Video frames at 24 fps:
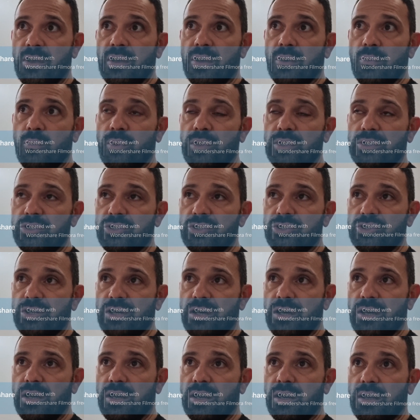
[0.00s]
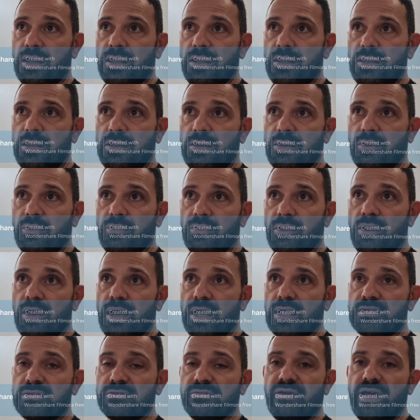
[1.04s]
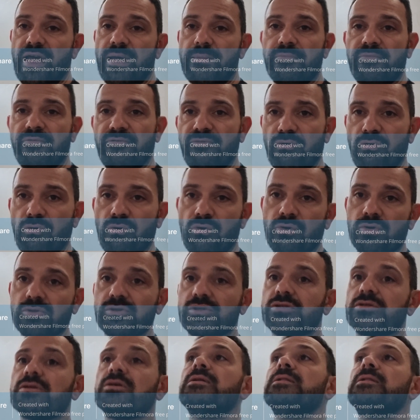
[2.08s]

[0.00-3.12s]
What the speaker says: which you got the likes of M4s,